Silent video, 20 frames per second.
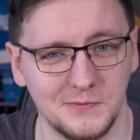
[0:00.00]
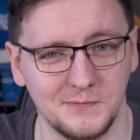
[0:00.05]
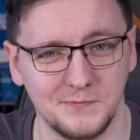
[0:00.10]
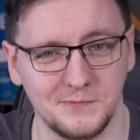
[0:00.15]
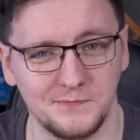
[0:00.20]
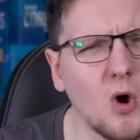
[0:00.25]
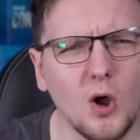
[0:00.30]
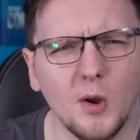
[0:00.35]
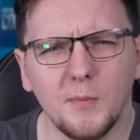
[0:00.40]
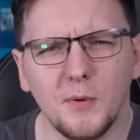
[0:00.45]

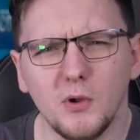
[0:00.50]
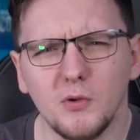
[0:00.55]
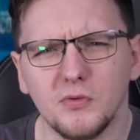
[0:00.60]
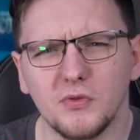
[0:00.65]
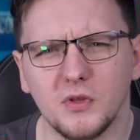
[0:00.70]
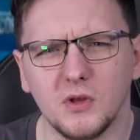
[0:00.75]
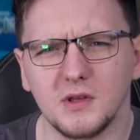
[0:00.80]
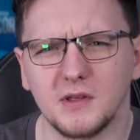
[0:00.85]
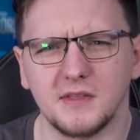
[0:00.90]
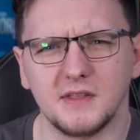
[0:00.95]
So what
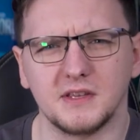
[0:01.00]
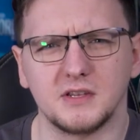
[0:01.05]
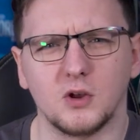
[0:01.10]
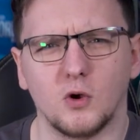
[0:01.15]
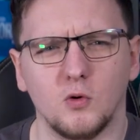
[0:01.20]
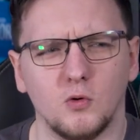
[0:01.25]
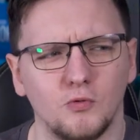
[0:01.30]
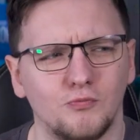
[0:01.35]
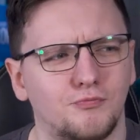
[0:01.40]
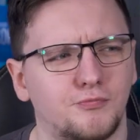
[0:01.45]
about this
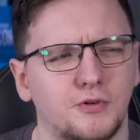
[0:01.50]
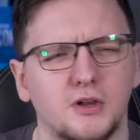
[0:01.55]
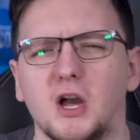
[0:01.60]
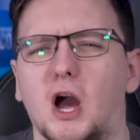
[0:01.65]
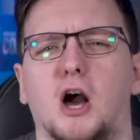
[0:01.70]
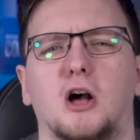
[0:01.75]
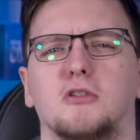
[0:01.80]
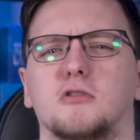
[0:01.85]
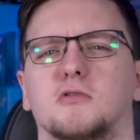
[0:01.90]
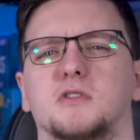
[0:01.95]
whole
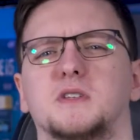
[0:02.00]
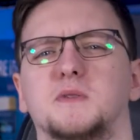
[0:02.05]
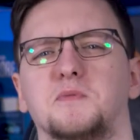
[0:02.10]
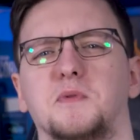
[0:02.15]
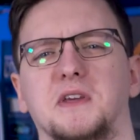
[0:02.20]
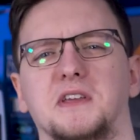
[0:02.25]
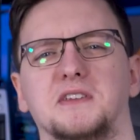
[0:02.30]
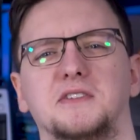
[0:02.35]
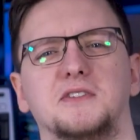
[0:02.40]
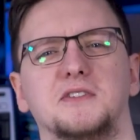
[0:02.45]
color
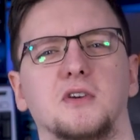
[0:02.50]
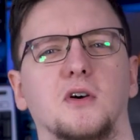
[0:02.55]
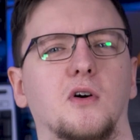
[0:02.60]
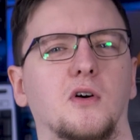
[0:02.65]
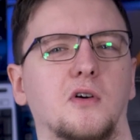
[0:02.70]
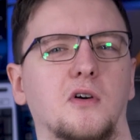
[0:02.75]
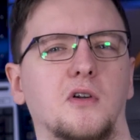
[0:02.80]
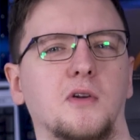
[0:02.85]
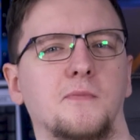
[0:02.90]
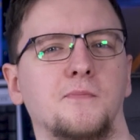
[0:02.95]
space
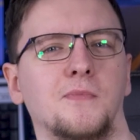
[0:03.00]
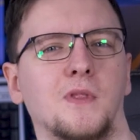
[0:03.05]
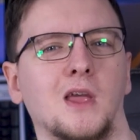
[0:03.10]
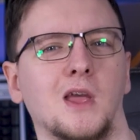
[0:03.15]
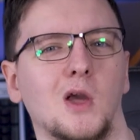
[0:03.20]
talk?